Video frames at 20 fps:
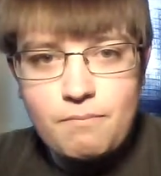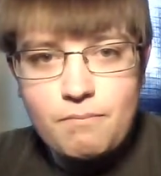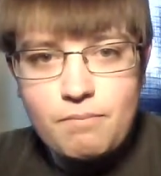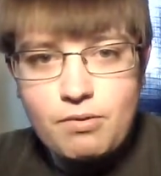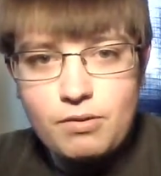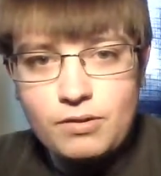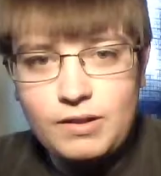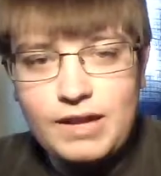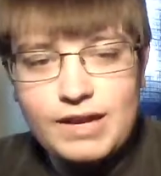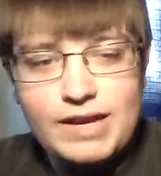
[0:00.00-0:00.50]

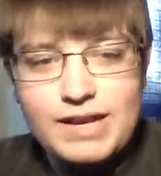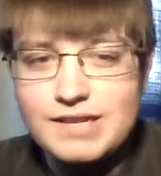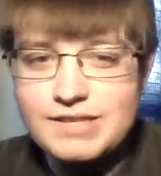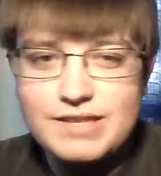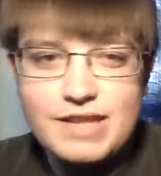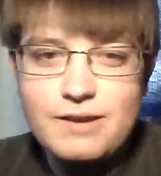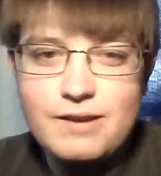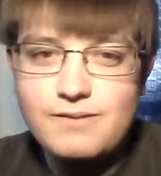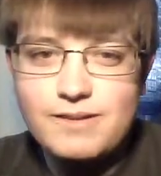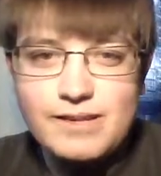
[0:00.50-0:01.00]
because
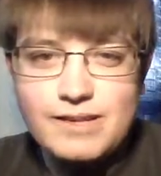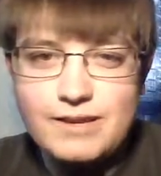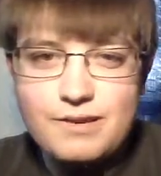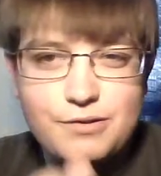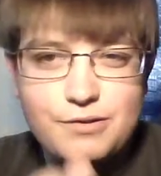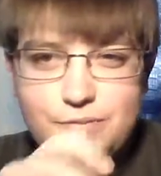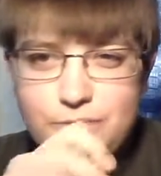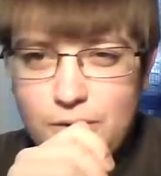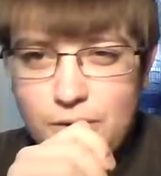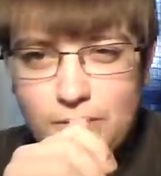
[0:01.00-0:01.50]
they only
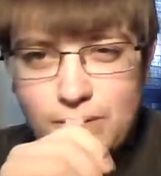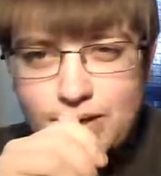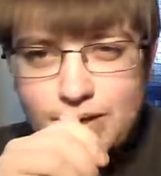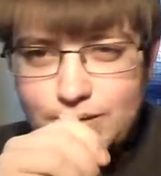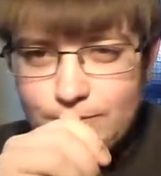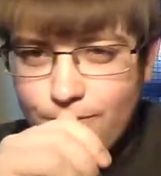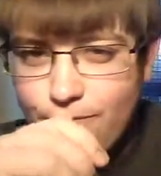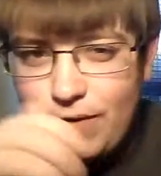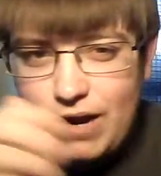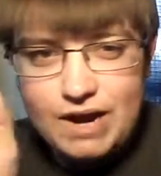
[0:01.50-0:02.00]
use probably
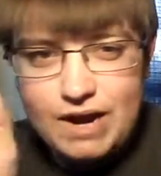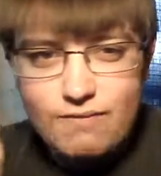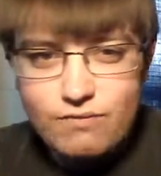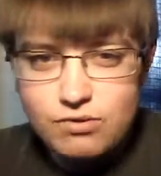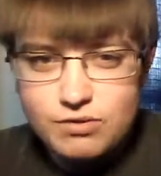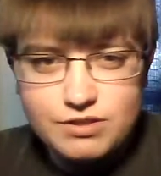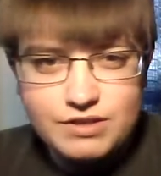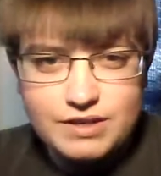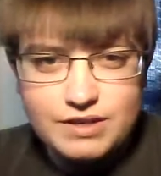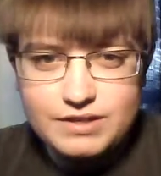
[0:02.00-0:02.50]
5 or
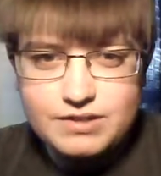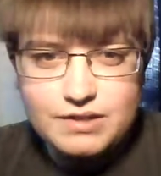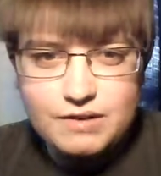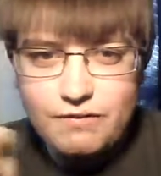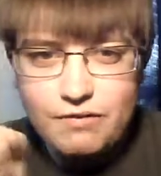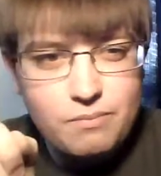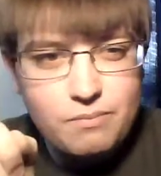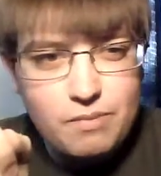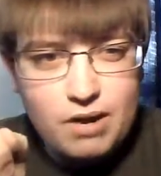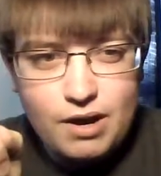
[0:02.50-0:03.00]
6
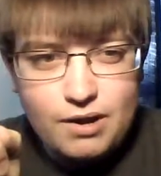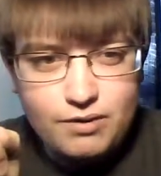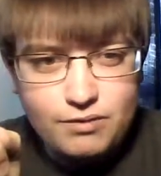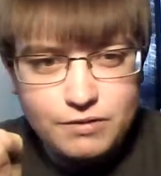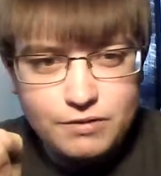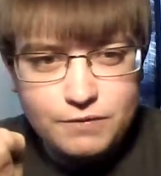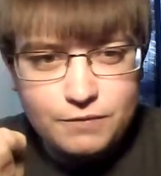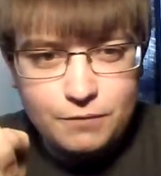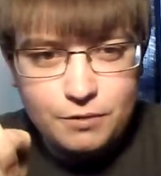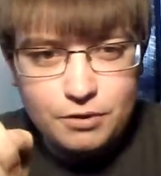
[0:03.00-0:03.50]
different
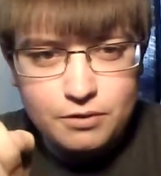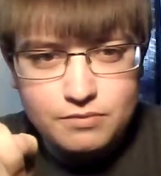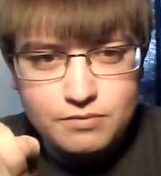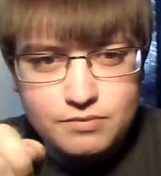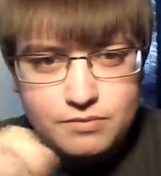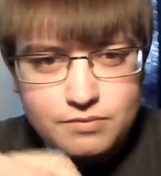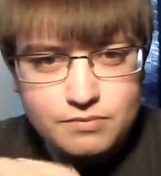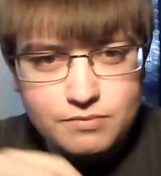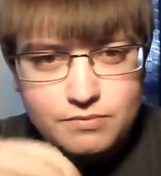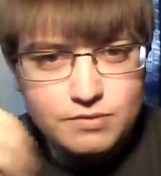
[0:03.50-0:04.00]
models for
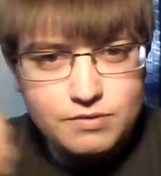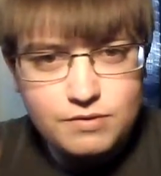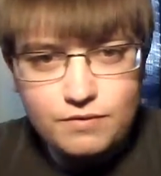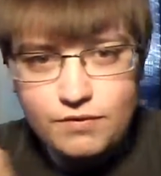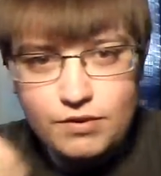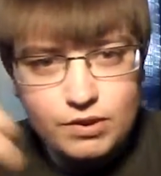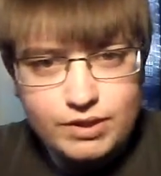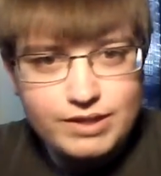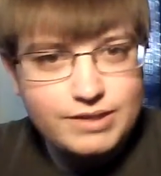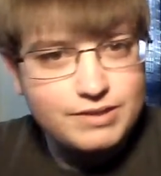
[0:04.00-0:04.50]

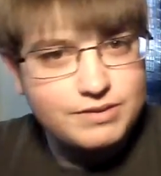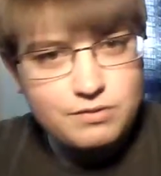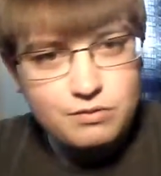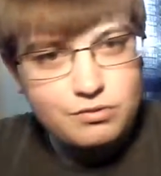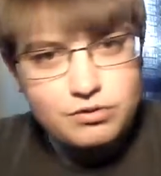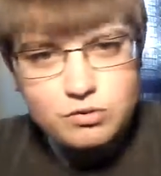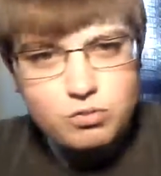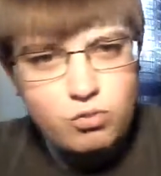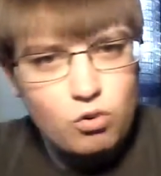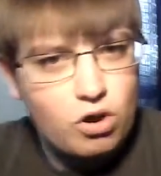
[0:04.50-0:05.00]
civilians that
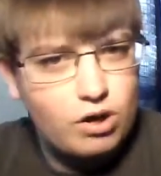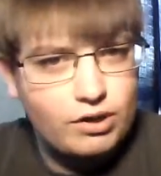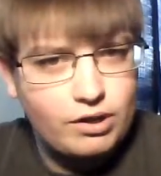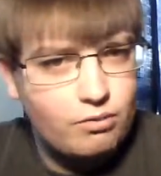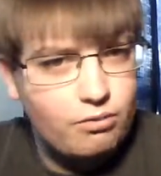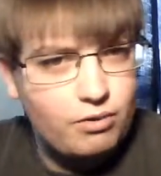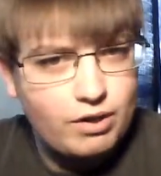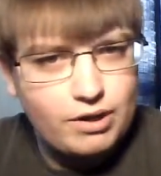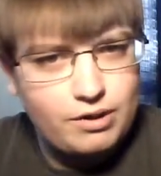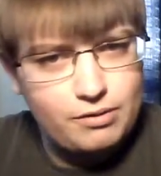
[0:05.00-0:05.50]
are just walking
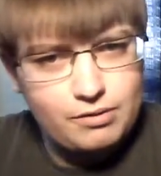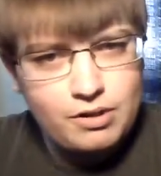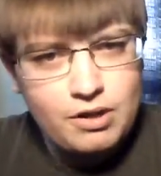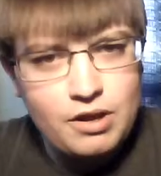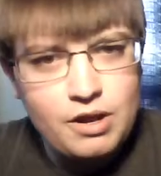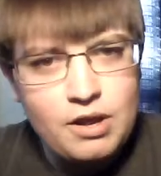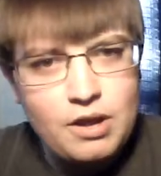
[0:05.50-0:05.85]
around.